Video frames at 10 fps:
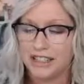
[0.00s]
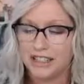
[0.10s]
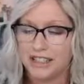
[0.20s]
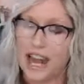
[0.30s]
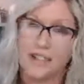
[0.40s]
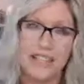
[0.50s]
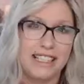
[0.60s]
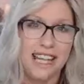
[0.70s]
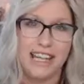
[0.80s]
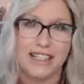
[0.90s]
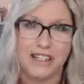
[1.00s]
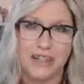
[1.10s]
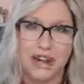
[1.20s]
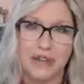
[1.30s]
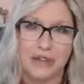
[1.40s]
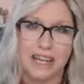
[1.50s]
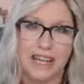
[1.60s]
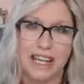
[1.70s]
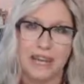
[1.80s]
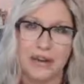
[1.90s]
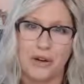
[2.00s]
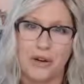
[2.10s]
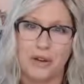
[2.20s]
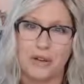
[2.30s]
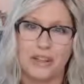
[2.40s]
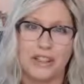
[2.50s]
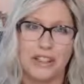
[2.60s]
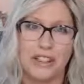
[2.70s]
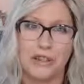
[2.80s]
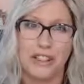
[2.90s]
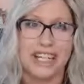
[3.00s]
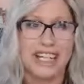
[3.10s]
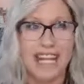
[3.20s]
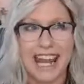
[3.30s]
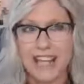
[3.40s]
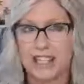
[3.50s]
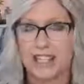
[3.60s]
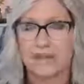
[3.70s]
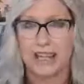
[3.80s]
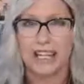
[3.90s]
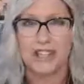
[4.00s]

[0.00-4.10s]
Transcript: count the days that you're not drinking, or get anxious because